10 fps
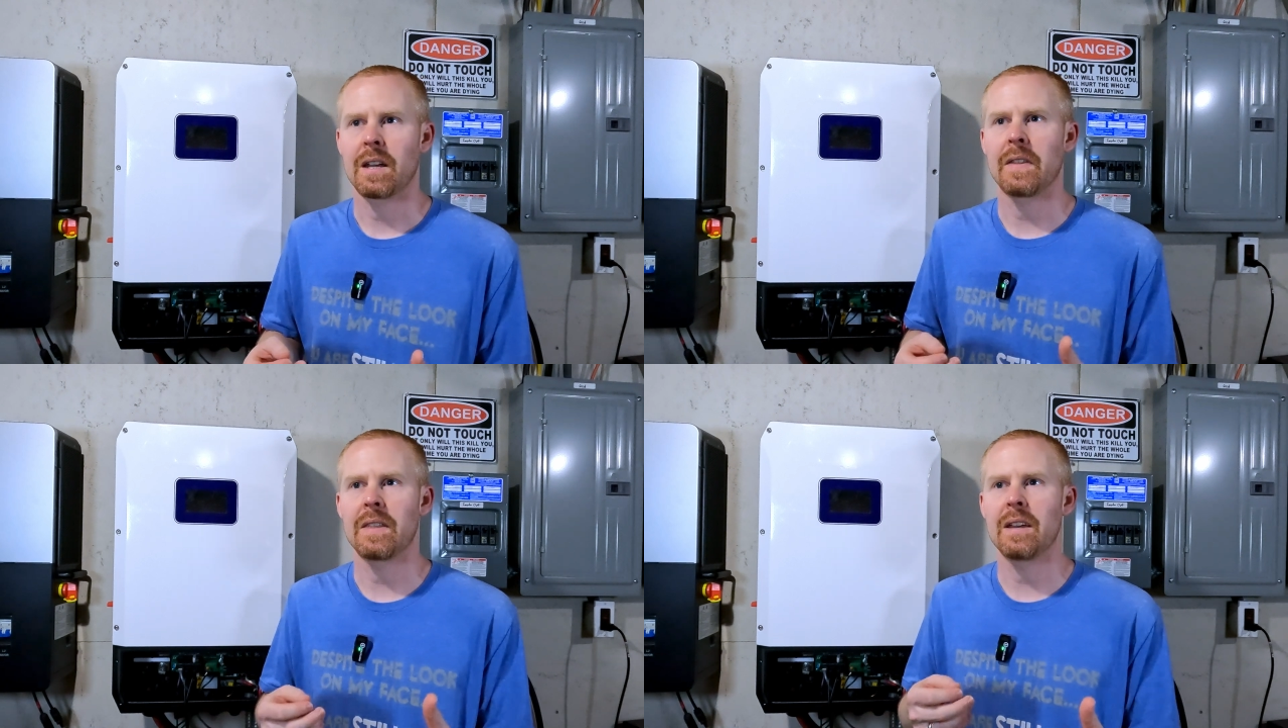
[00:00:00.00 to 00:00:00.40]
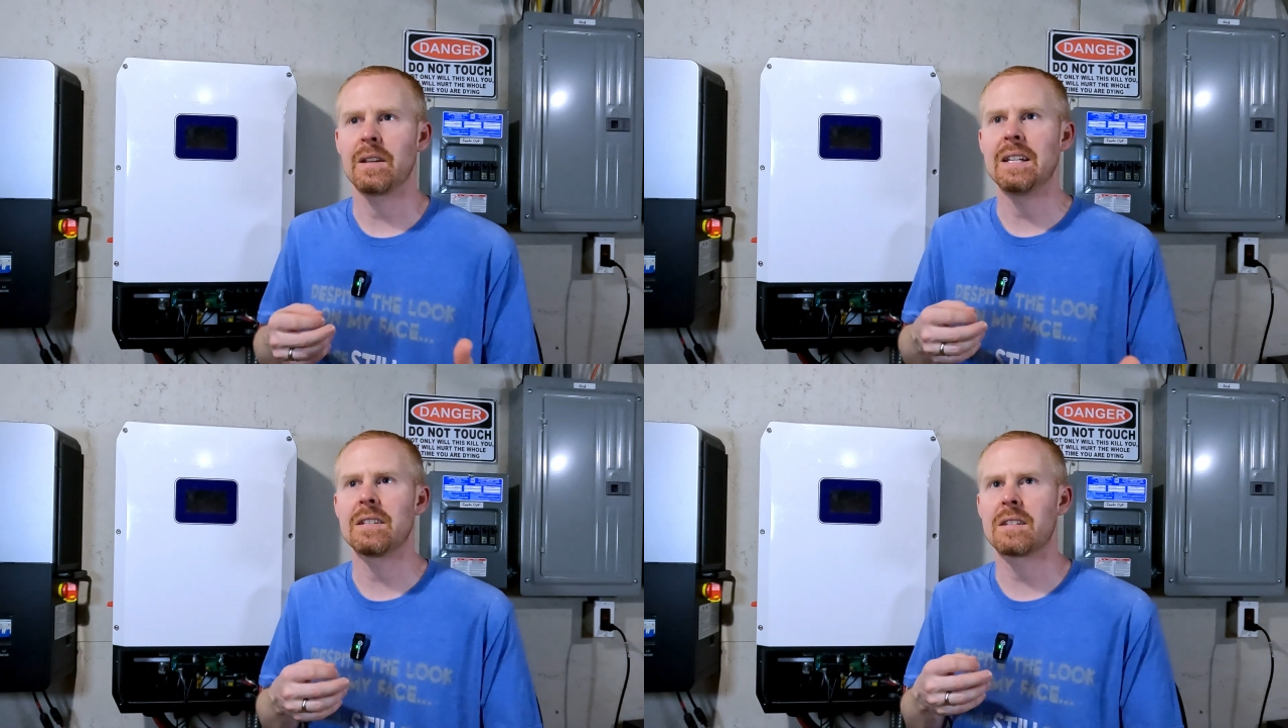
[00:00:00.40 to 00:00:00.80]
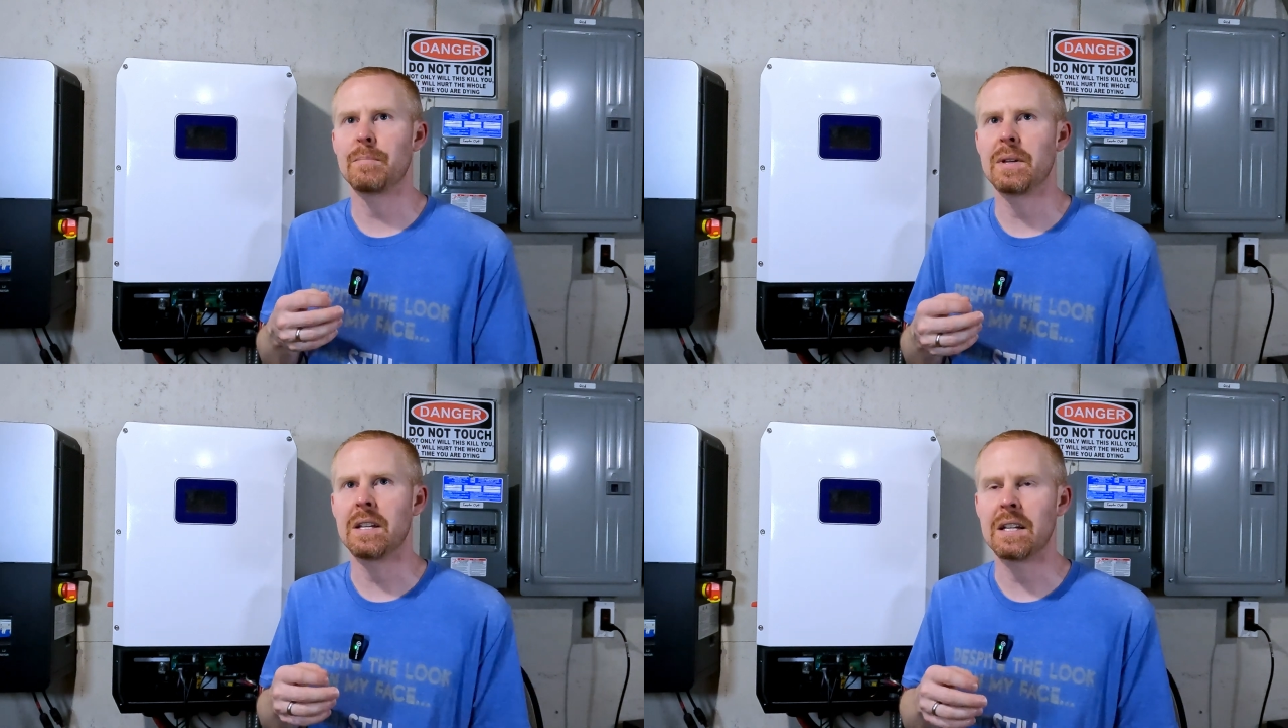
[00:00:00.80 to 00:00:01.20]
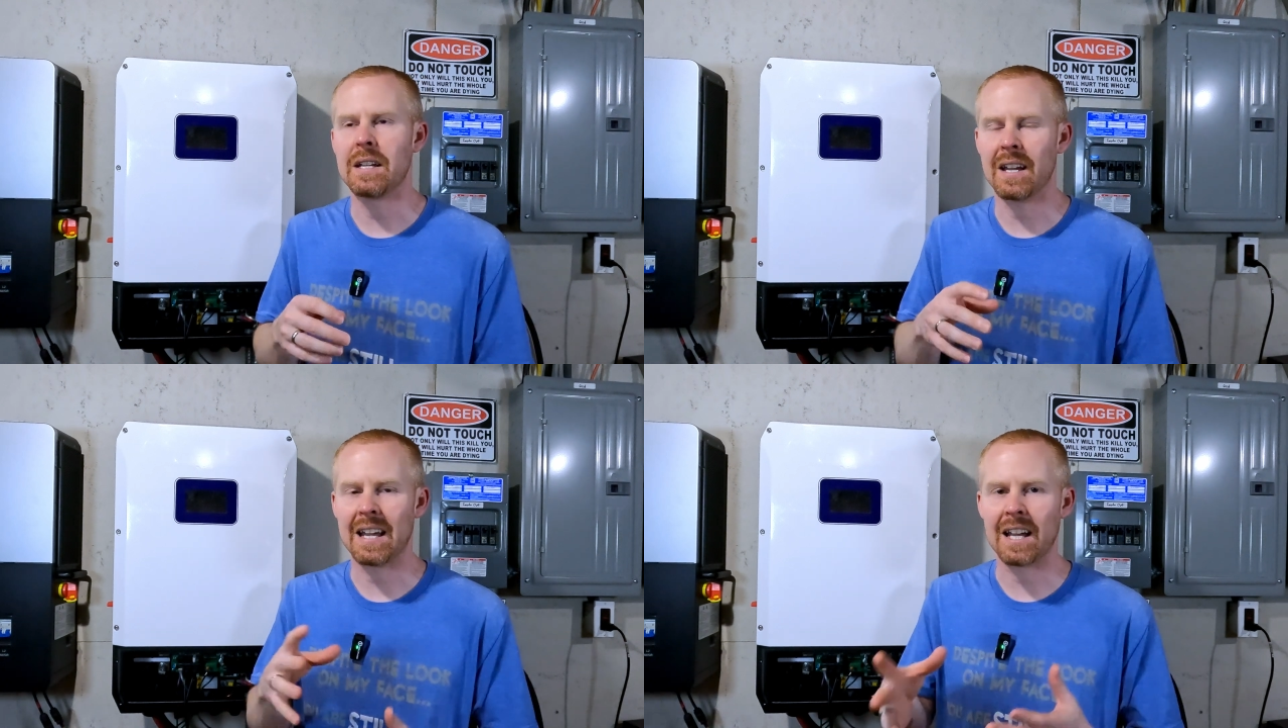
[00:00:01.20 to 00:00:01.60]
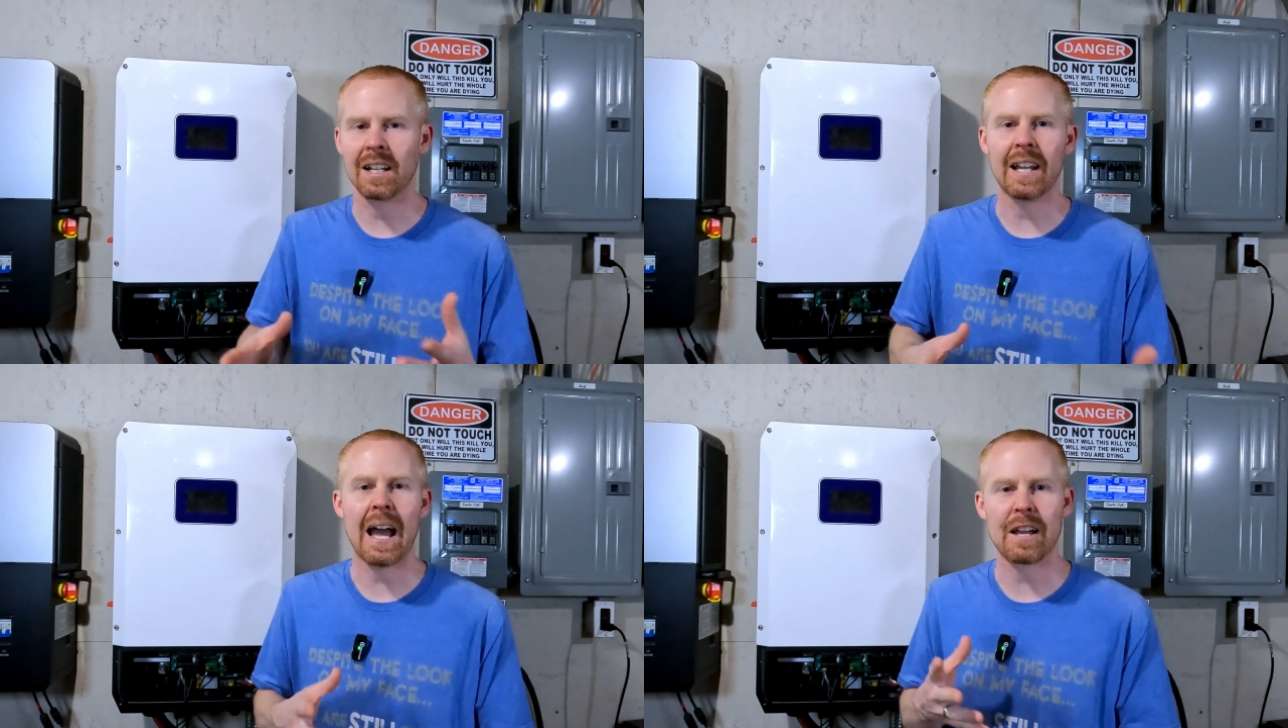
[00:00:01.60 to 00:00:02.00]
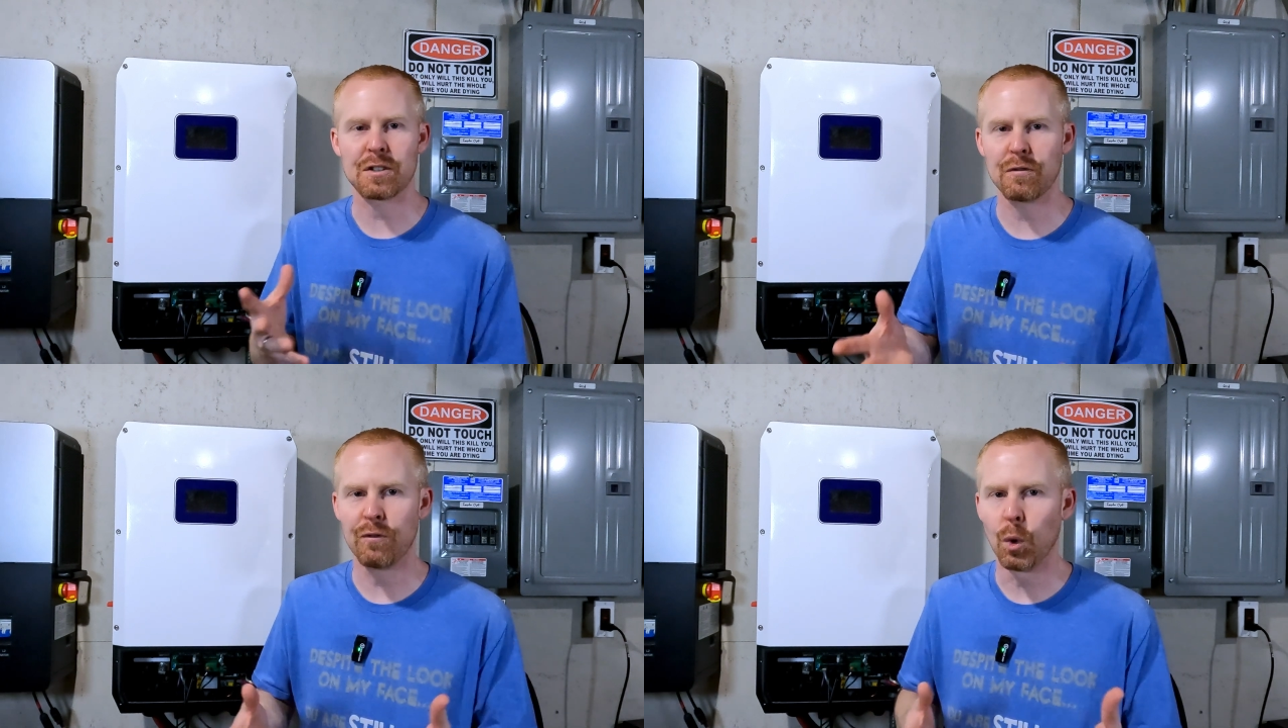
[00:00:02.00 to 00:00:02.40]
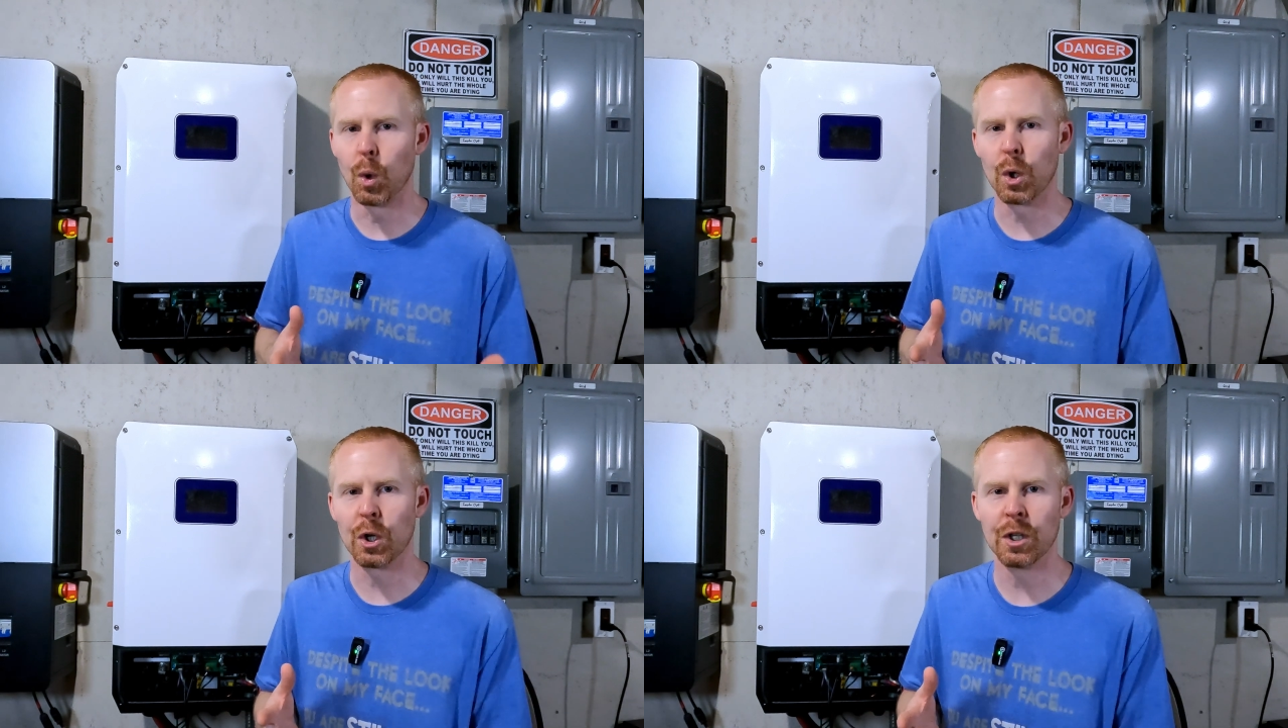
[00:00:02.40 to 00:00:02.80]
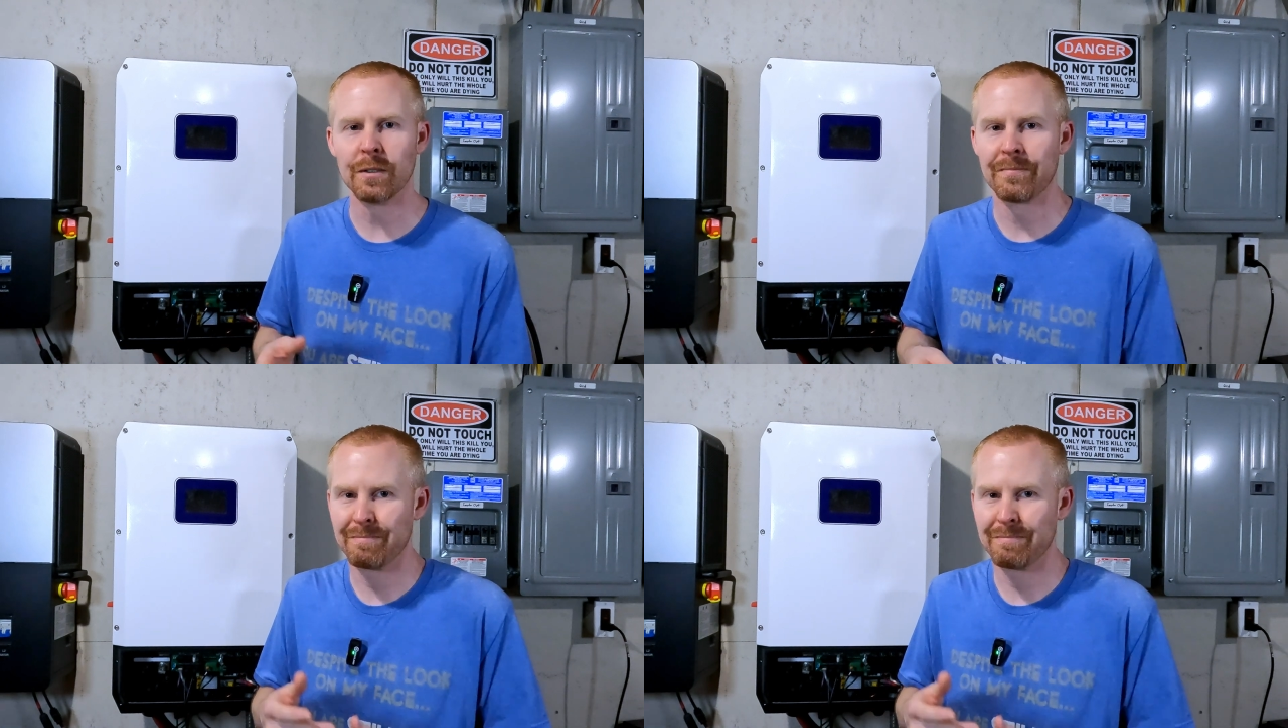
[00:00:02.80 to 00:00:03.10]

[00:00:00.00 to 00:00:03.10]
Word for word: and it needs to be a class four,